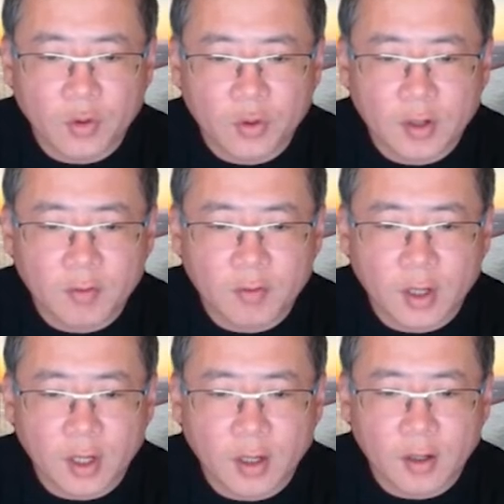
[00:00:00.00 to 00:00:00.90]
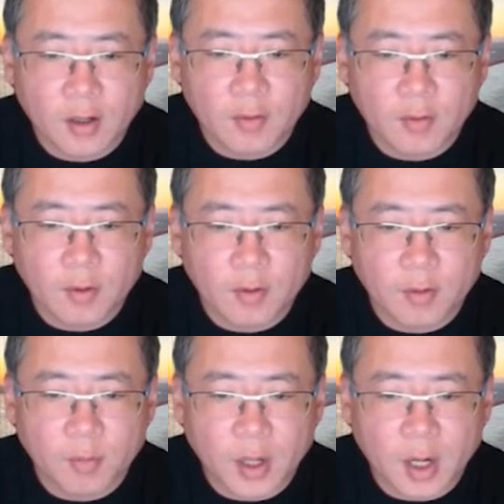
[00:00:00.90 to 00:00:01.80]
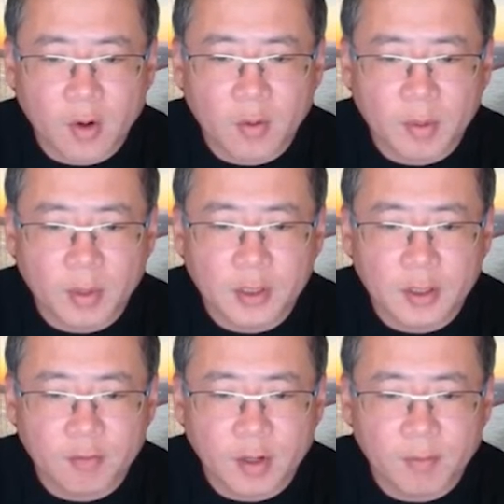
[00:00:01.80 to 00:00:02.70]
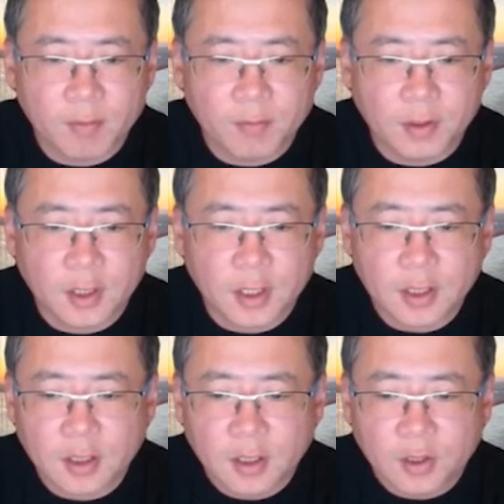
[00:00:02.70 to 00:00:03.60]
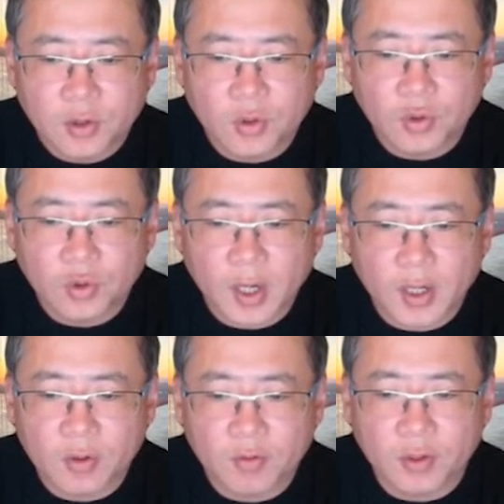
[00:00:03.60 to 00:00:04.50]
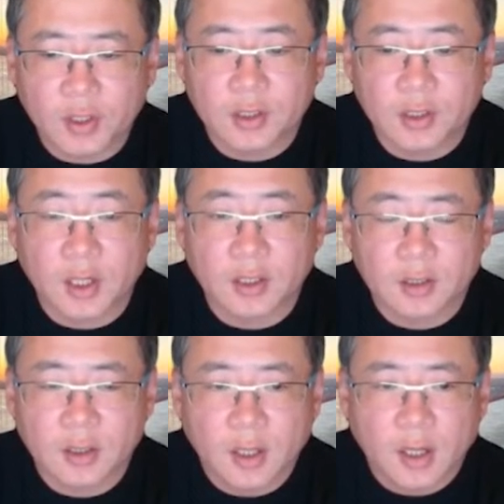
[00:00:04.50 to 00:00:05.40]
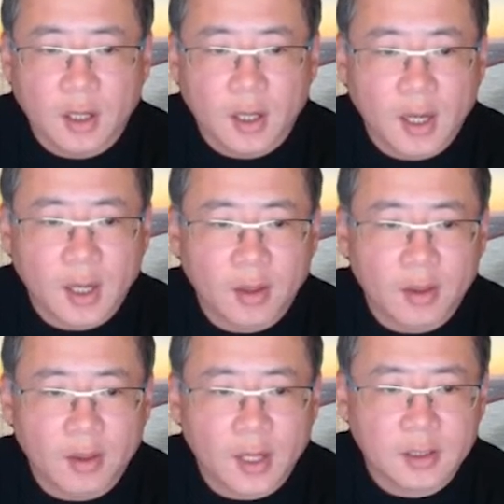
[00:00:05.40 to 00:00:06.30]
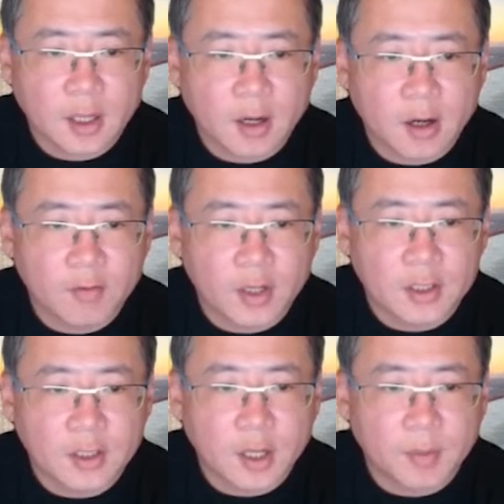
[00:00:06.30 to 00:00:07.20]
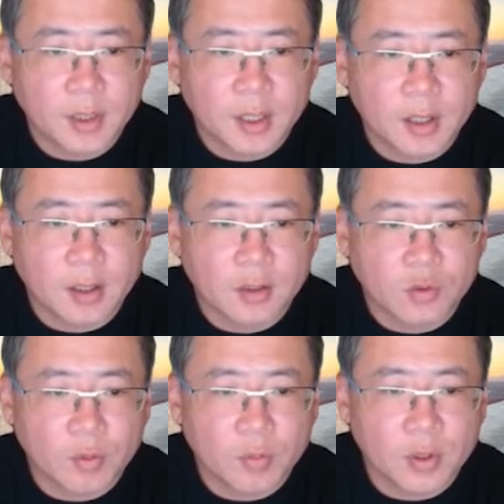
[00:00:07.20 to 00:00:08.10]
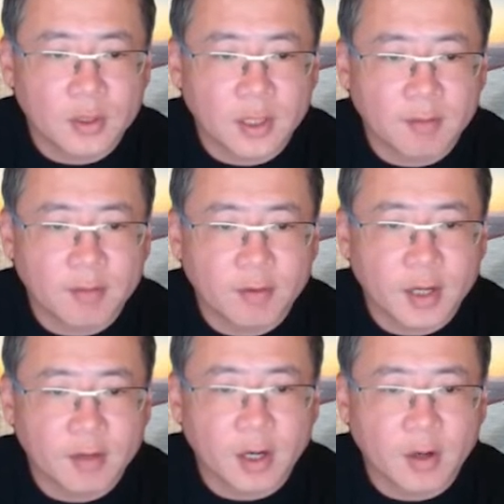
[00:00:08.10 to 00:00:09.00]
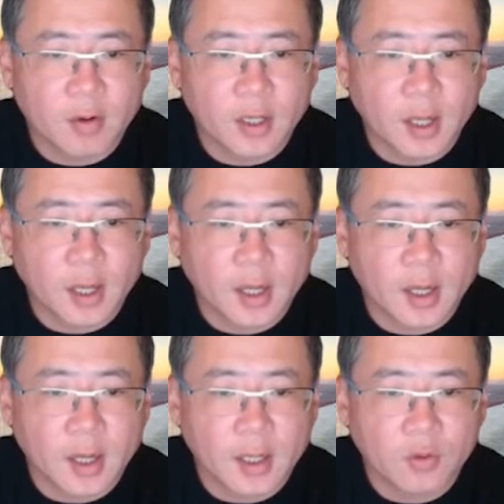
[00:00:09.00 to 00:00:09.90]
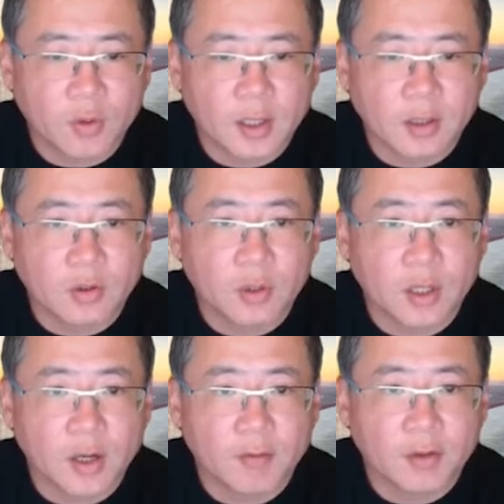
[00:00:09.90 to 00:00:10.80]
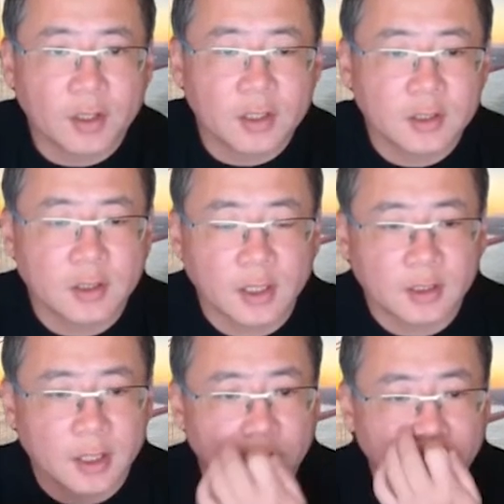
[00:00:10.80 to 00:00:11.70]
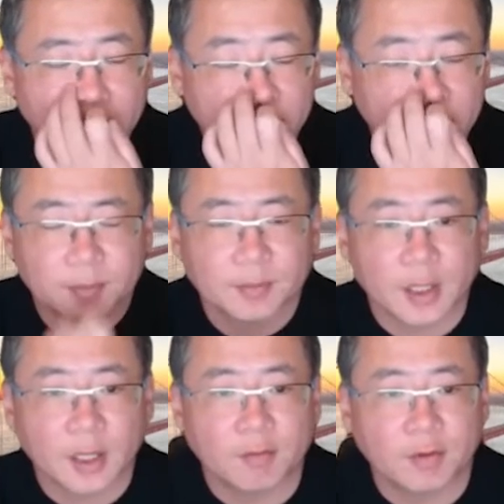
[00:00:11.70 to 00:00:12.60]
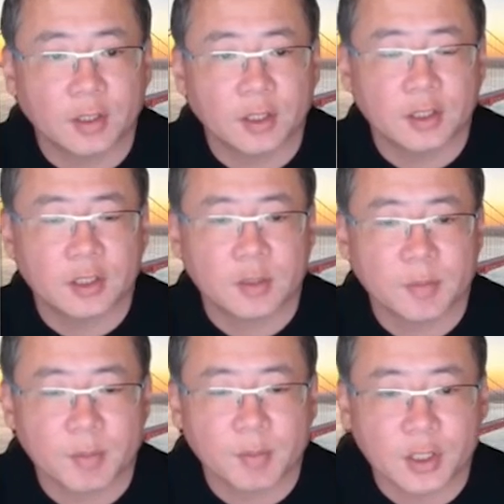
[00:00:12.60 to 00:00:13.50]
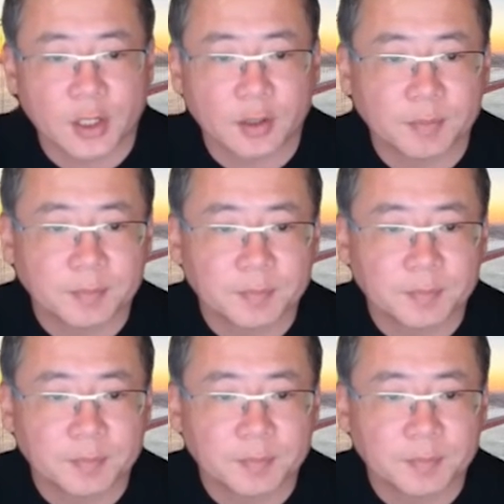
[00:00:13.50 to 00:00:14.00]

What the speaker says: loading per hour per machine from 40 to 246. And that's how we obtain the 3.75 hour end-to-end loading of 36 terabytes on 40 GCP machine.